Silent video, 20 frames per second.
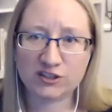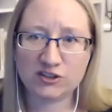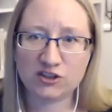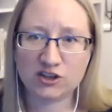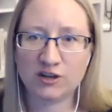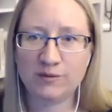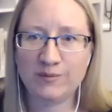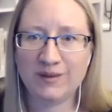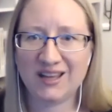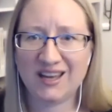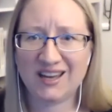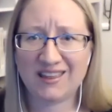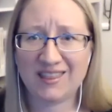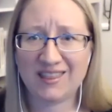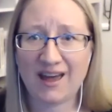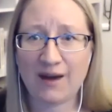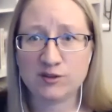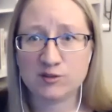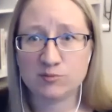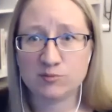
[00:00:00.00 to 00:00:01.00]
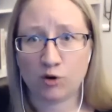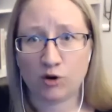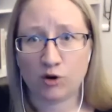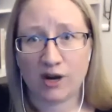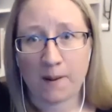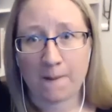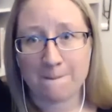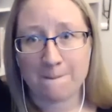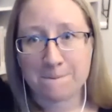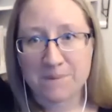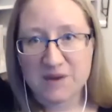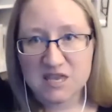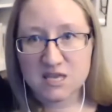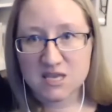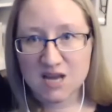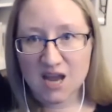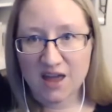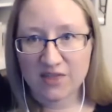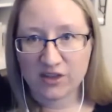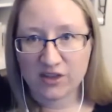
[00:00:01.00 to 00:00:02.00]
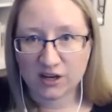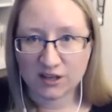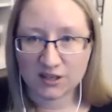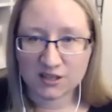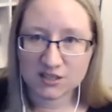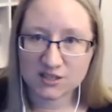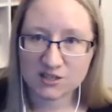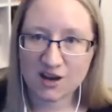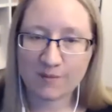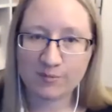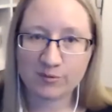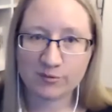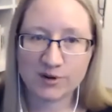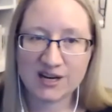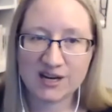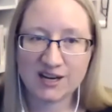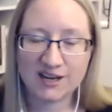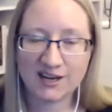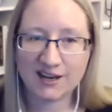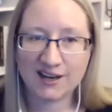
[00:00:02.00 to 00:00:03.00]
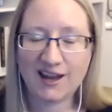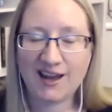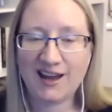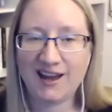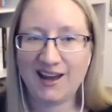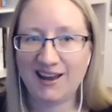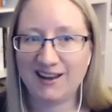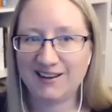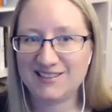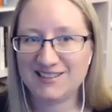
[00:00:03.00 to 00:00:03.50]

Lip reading: They're going to be like, that was boring. And they're going to stop reading at,